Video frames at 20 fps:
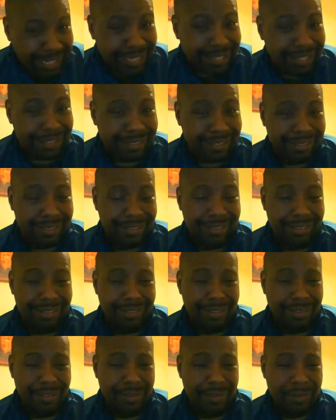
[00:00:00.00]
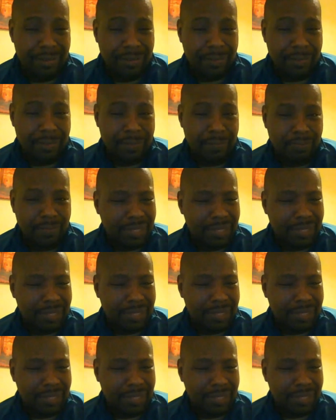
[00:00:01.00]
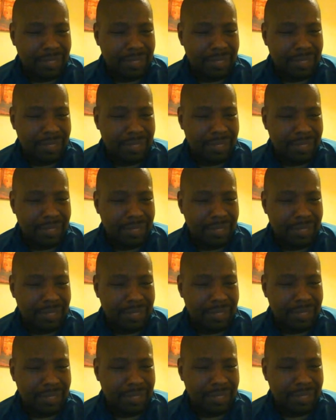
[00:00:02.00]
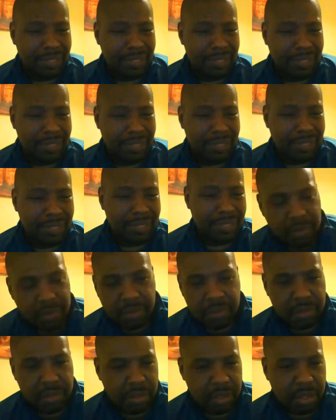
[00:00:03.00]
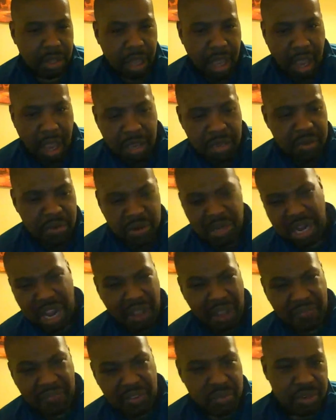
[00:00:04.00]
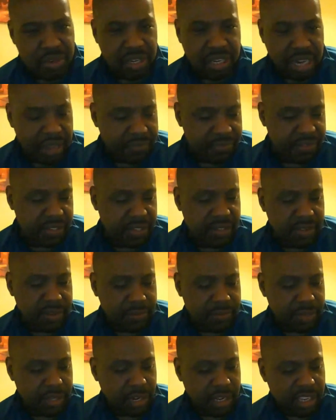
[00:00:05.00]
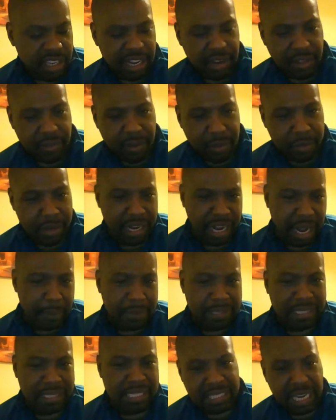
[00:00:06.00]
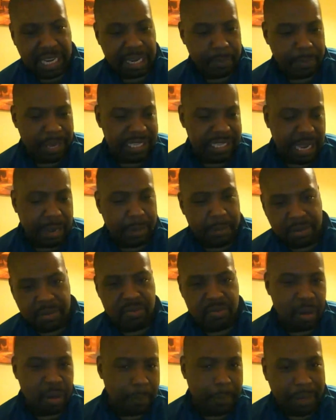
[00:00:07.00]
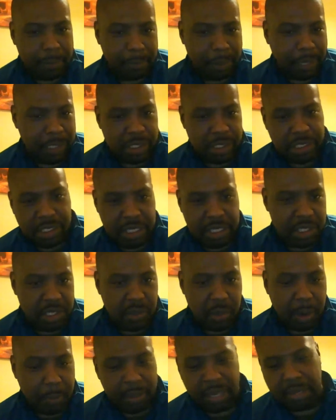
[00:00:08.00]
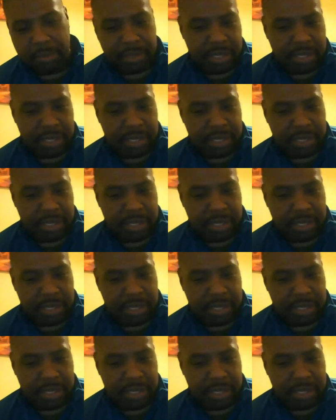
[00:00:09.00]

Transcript: Really? And then the welterweight saying to him, "Oh, you're gonna have to, I'm gonna come and dictate the base. I'm gonna rip in punches into you.